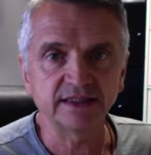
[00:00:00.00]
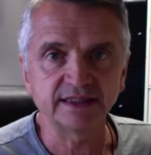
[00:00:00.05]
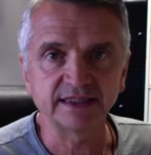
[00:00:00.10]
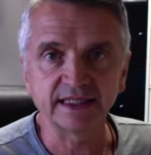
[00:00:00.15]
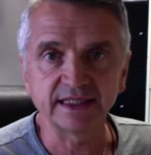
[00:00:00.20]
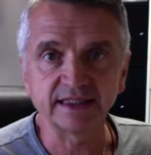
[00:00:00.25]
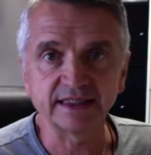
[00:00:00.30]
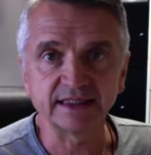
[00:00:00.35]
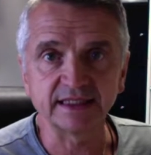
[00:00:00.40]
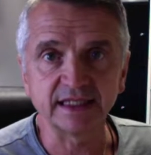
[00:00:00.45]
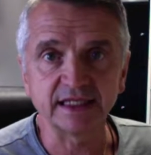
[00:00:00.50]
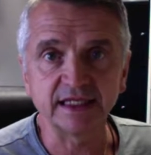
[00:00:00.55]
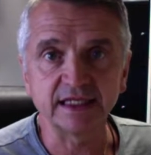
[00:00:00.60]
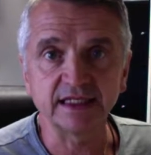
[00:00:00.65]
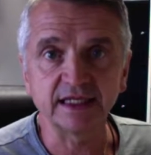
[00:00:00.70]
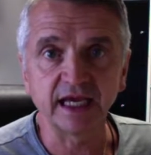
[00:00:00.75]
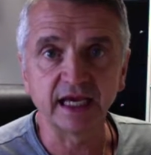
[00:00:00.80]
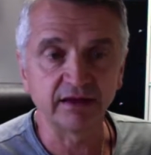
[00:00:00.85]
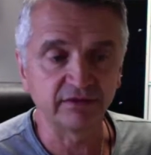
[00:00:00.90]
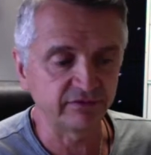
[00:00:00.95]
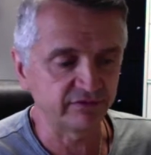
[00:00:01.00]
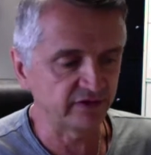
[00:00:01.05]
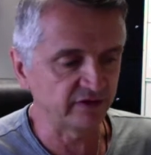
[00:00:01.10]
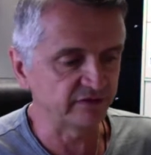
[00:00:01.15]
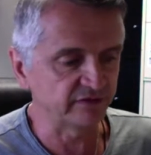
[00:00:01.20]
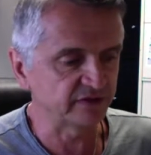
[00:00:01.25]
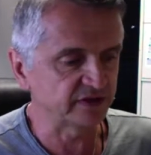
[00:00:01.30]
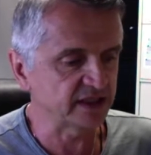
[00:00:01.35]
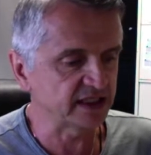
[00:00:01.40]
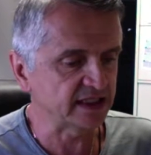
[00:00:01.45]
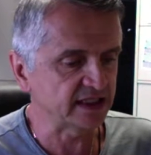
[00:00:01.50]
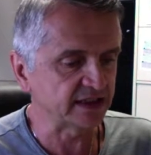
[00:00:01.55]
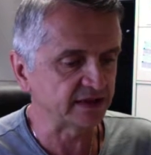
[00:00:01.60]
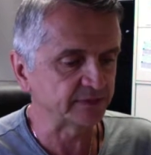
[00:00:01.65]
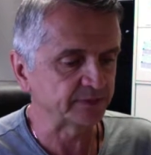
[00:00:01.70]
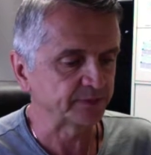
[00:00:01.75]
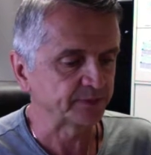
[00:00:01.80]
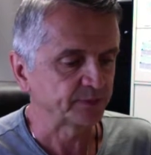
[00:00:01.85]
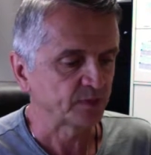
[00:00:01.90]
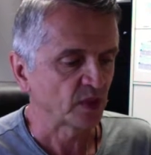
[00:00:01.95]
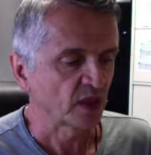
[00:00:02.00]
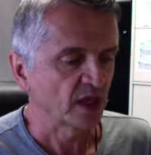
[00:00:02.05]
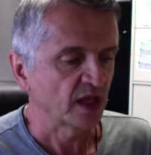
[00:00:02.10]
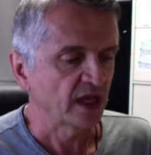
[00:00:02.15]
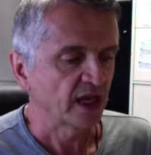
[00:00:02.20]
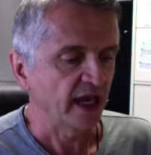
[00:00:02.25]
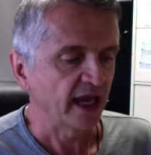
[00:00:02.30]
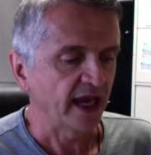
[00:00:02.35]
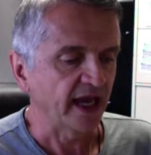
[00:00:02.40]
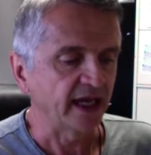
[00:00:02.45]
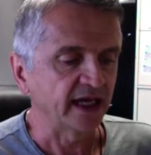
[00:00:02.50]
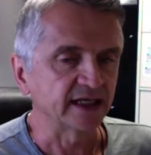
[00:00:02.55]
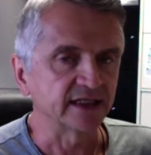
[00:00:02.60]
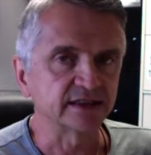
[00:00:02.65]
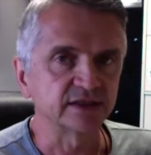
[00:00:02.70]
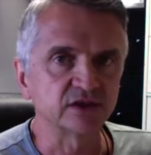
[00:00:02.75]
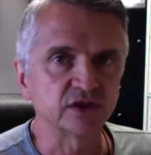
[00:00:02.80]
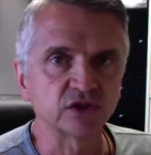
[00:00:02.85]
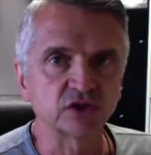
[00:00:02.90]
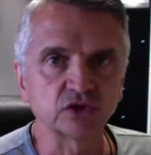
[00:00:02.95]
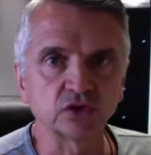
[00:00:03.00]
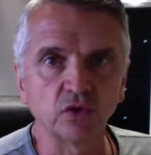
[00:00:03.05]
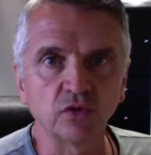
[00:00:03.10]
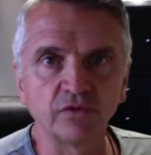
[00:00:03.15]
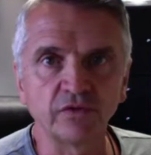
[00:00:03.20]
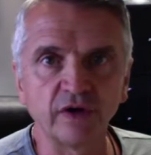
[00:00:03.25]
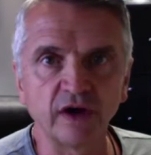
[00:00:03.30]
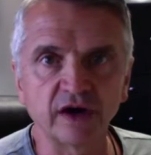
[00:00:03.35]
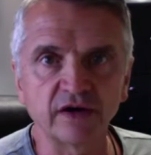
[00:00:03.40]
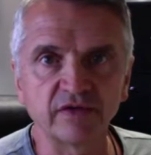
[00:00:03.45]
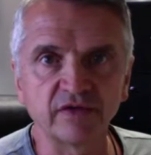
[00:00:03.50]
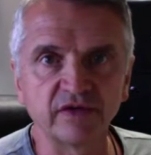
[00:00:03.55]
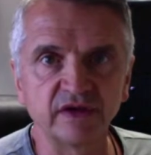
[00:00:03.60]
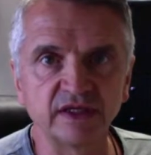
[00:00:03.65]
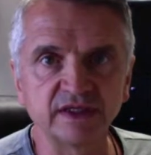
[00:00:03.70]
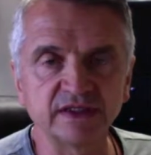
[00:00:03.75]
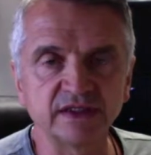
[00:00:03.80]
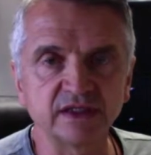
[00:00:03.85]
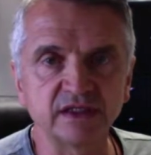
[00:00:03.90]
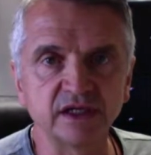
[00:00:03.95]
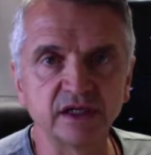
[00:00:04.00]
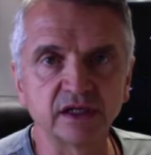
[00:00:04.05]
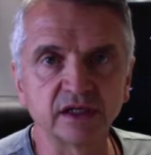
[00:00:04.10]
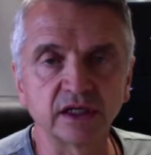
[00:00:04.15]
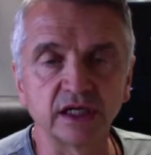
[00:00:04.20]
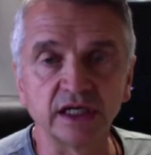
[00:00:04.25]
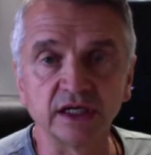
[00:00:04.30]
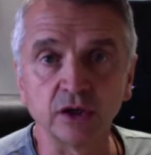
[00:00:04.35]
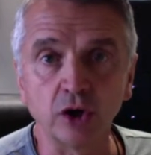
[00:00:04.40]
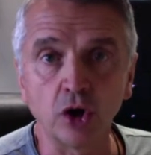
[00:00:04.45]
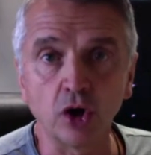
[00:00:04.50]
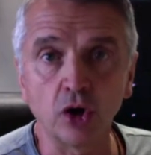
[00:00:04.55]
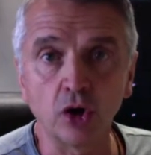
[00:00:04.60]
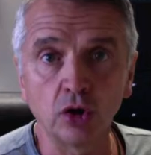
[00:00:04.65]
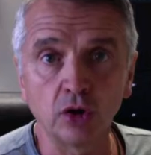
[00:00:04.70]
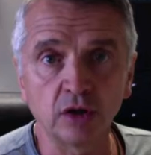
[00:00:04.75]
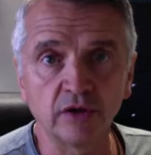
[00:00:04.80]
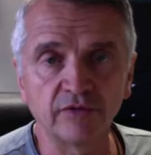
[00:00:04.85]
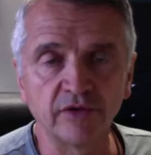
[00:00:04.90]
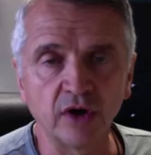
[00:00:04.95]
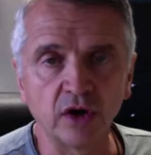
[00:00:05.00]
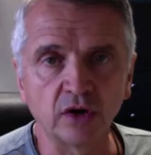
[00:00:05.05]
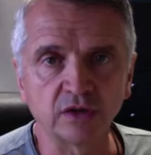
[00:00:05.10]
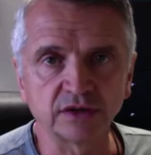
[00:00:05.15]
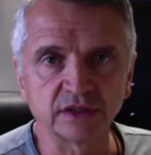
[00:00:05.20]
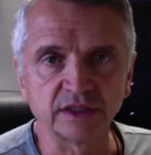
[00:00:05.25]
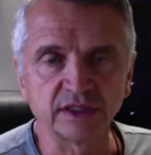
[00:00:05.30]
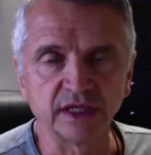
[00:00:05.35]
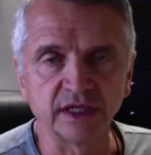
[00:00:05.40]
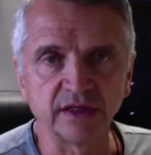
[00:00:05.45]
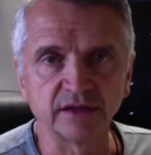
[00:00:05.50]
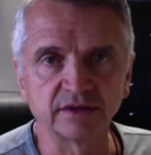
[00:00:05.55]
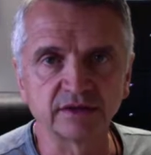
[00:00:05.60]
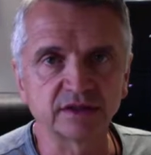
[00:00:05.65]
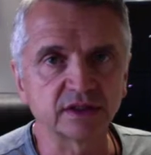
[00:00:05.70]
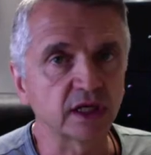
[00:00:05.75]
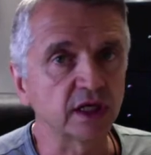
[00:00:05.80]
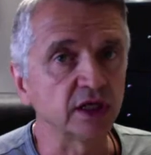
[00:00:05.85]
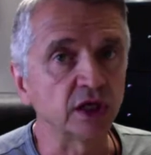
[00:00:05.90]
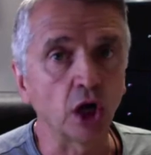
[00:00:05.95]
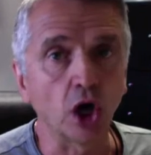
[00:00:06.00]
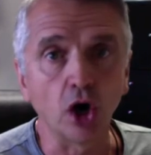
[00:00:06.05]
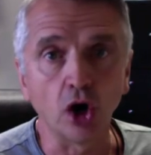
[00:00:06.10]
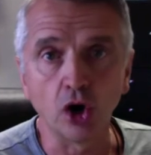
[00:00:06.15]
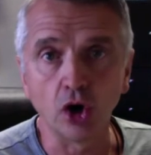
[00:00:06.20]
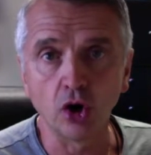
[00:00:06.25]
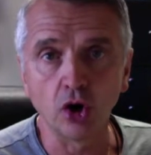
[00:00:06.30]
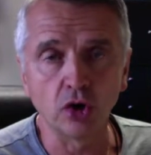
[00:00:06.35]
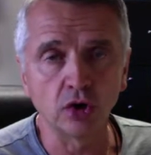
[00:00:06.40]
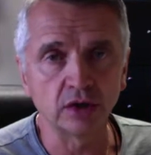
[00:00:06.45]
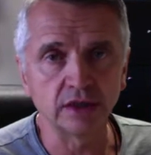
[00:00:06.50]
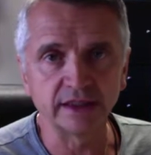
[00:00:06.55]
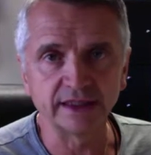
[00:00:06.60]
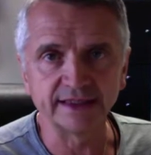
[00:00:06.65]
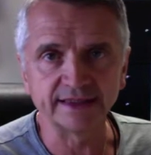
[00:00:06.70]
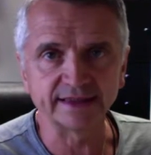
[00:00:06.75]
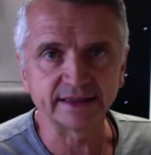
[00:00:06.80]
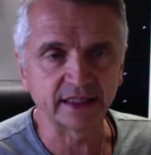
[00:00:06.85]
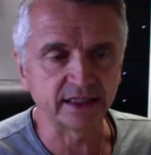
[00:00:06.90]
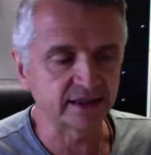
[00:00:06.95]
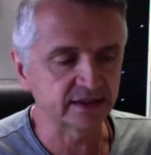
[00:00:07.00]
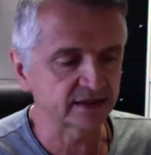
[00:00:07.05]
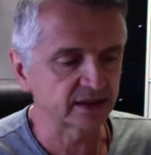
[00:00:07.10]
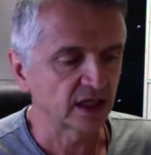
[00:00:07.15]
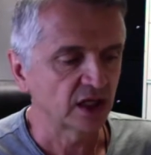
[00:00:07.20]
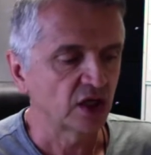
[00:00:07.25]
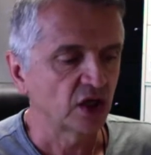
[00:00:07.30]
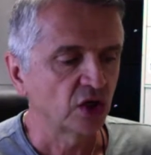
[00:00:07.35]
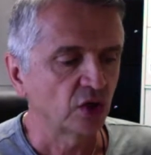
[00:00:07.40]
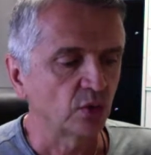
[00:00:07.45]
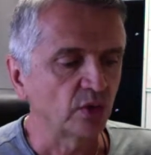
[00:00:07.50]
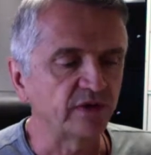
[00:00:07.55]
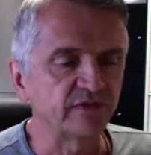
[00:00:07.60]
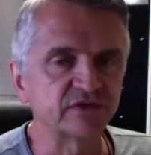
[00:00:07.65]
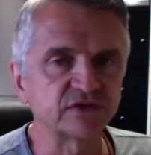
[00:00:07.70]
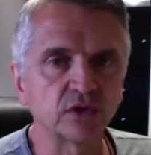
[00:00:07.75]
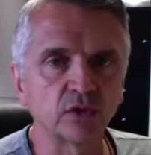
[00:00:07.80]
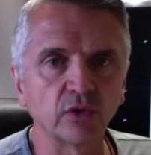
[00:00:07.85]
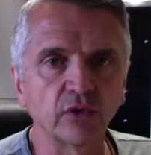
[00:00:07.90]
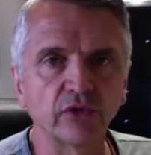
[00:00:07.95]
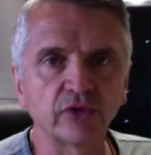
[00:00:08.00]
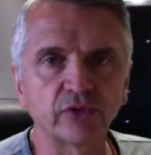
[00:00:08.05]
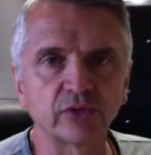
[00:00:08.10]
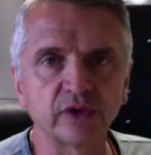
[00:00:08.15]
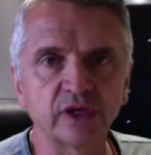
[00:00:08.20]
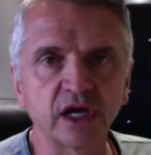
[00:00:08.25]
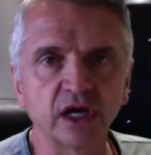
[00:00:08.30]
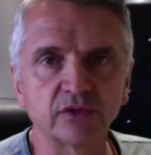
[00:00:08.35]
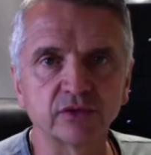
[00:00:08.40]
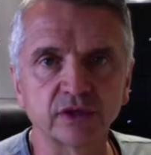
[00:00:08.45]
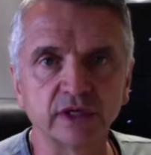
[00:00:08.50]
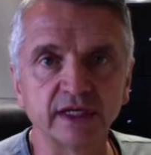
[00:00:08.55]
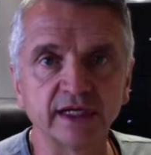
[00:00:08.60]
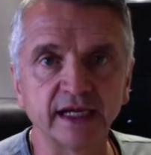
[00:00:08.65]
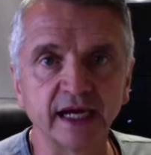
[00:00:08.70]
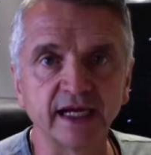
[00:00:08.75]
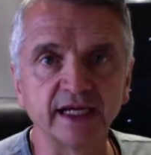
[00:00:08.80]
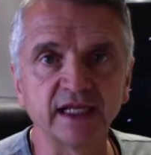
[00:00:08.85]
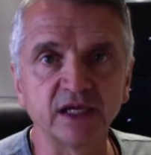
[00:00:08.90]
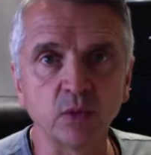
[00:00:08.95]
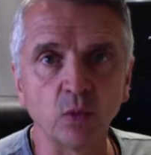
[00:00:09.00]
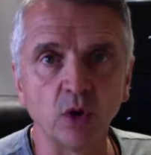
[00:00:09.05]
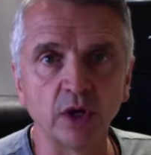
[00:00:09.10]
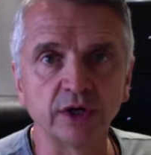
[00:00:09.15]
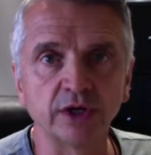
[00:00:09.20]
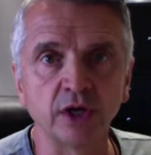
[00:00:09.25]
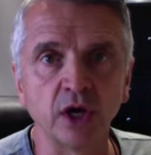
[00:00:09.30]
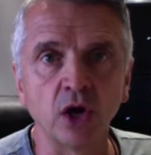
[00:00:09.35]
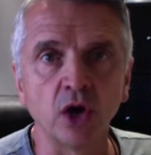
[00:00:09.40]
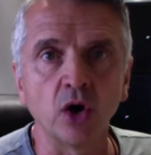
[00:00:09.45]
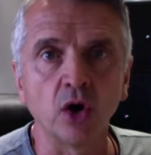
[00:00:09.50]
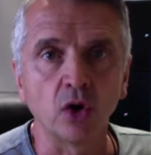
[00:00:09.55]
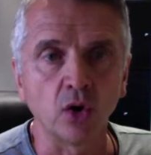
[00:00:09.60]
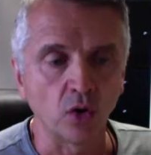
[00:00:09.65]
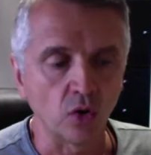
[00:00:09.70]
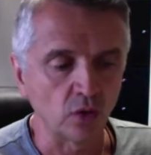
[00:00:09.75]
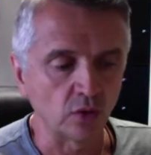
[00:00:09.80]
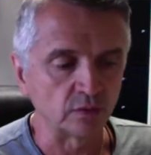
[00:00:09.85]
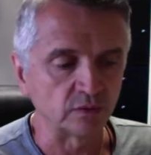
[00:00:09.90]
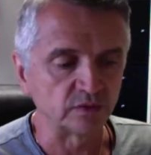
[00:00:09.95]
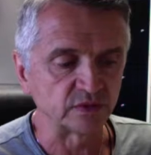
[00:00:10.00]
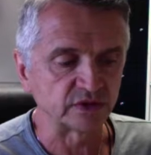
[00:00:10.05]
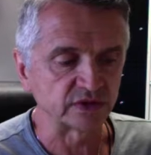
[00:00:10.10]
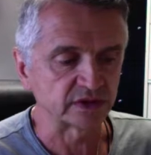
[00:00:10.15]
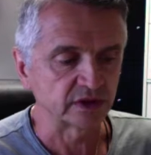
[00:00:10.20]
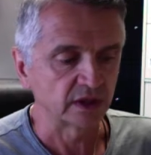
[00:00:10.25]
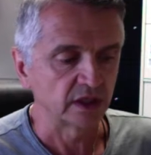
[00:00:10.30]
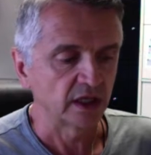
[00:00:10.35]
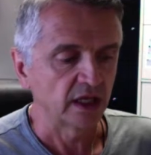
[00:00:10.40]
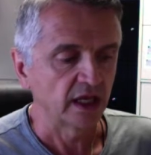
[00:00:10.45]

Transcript: 16, and 15. And so far this year, in all of Halton Hills and all listings, we've sold 391 homes.